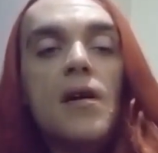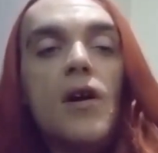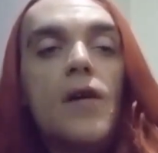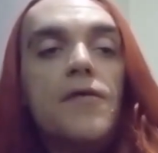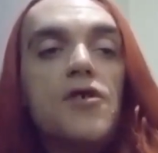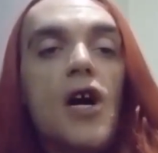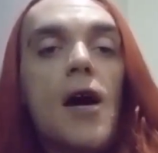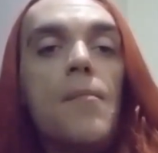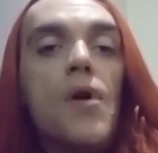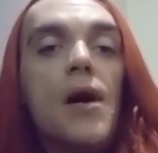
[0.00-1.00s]
over
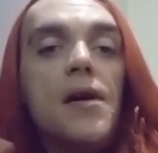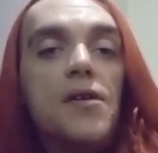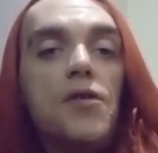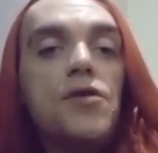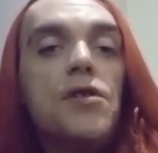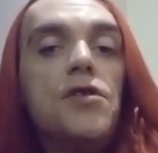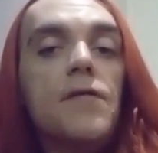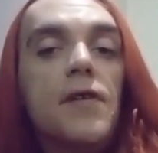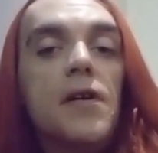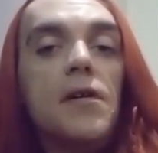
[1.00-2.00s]
time my usage
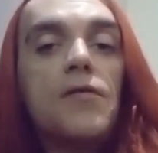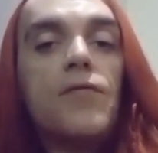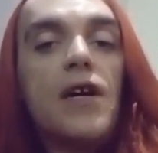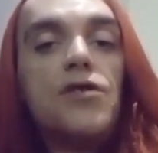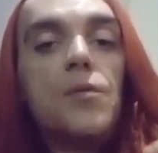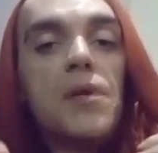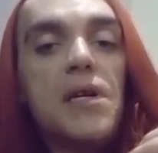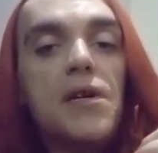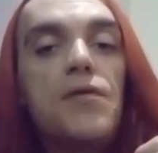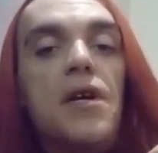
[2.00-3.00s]
of it gradually
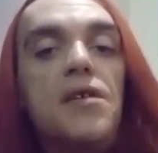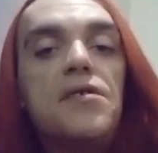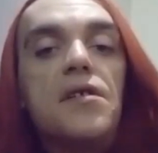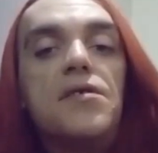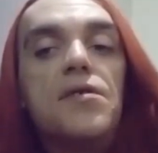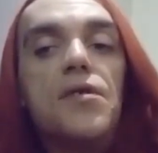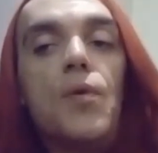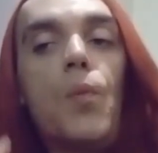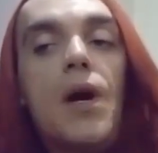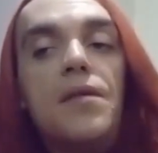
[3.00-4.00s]
increased
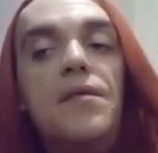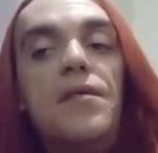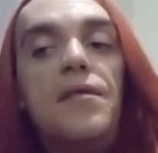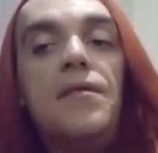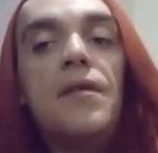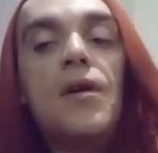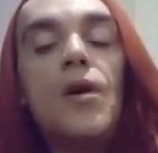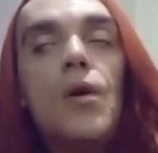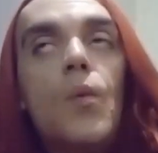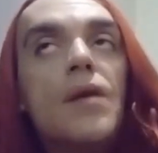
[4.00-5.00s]
until one
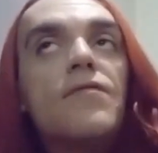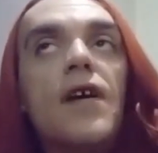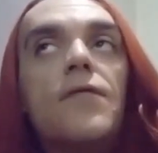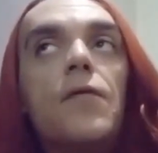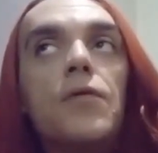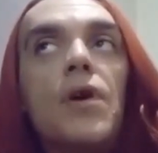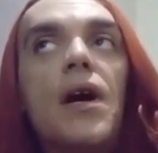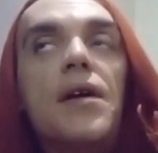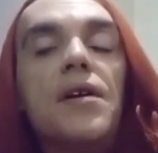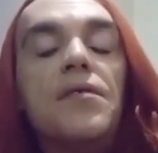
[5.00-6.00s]
fateful
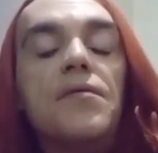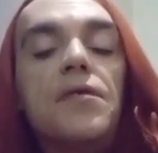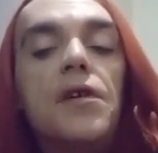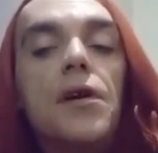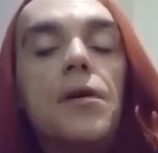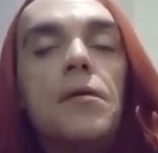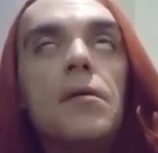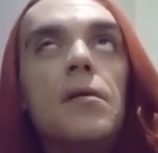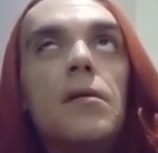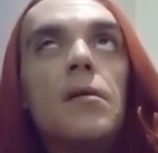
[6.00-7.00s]
night in, you know,
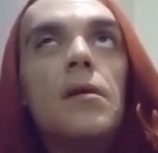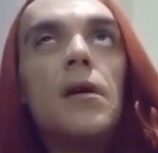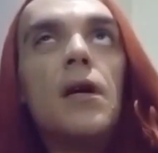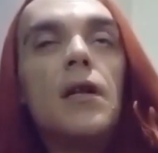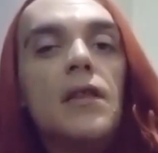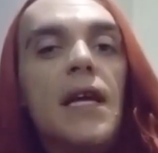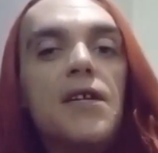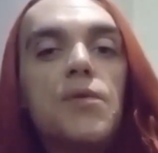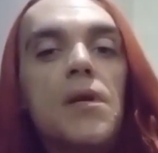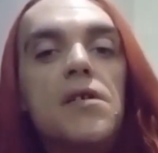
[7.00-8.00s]

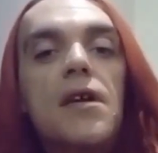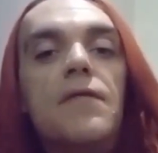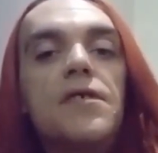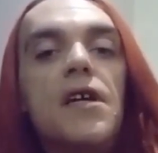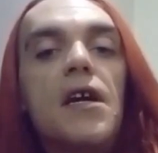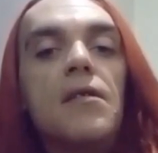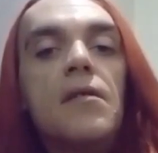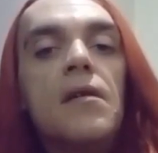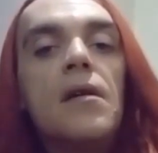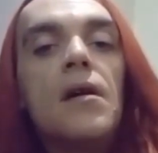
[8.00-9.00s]
late 2017,
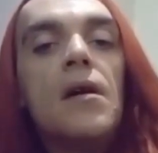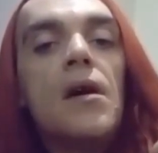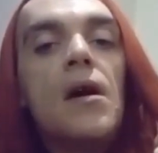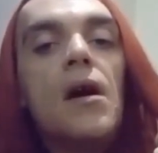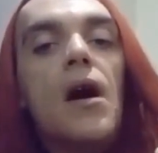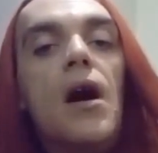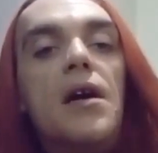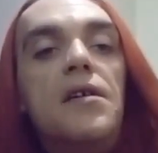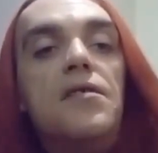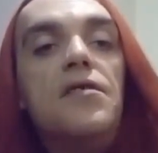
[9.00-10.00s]

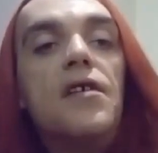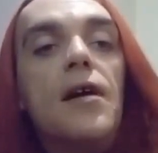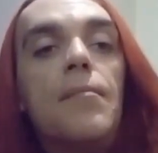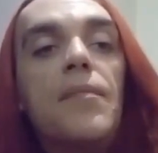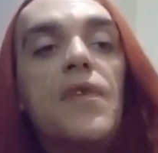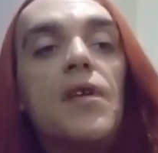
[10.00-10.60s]
I ended up,